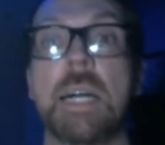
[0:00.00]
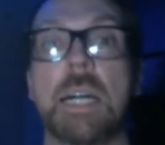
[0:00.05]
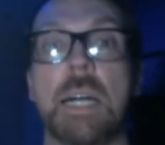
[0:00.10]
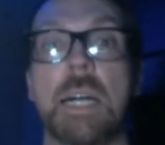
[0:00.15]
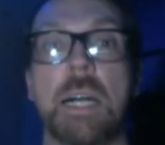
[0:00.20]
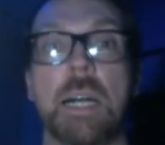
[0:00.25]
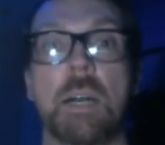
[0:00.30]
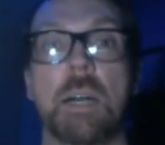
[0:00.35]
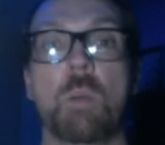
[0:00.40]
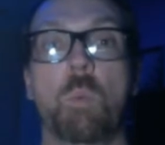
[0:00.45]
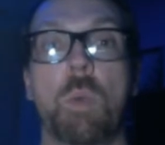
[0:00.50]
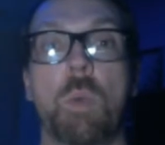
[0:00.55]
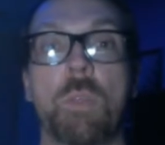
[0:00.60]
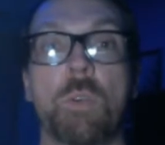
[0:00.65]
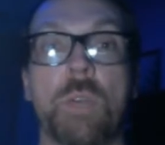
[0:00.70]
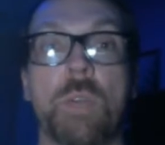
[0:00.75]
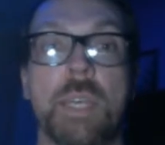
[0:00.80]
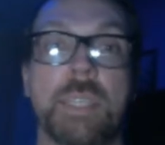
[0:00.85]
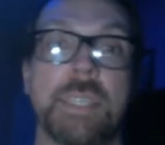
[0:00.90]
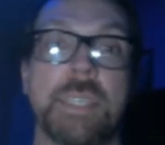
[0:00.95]

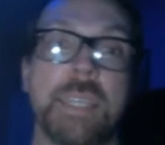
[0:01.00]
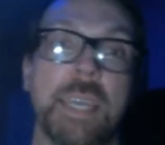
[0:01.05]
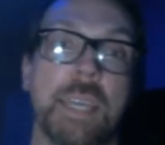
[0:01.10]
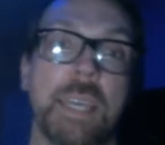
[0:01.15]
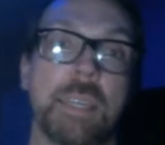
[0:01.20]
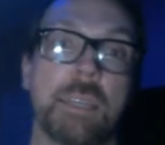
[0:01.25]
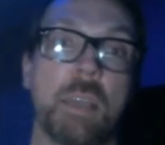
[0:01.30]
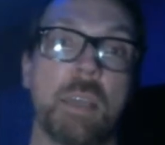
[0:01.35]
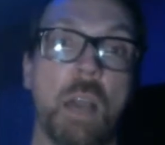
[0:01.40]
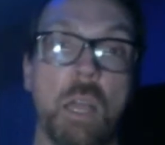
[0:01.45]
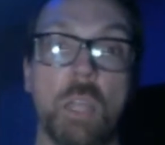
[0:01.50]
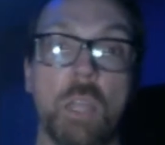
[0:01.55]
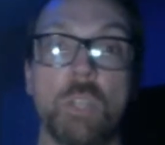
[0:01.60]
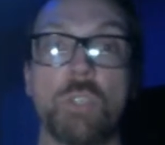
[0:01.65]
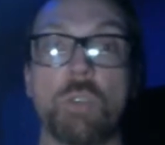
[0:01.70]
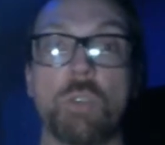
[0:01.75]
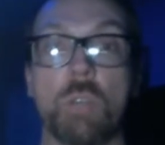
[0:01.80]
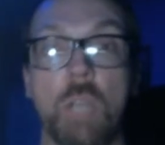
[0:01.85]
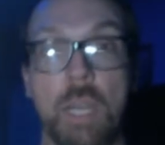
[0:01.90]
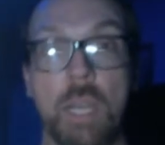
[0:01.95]
whether it's in
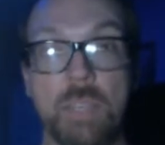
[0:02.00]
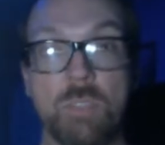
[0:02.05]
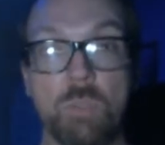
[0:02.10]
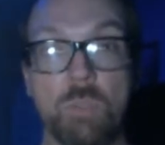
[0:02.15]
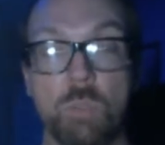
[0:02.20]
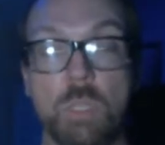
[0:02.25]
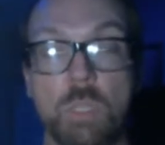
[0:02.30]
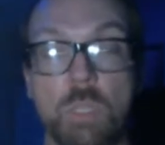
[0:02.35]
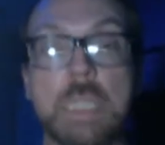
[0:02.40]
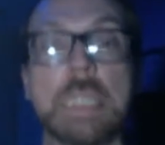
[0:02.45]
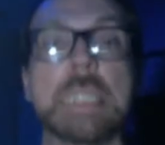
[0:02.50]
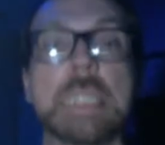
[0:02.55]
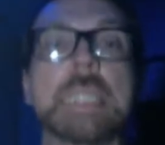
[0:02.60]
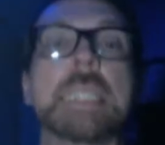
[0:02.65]
college or in high school.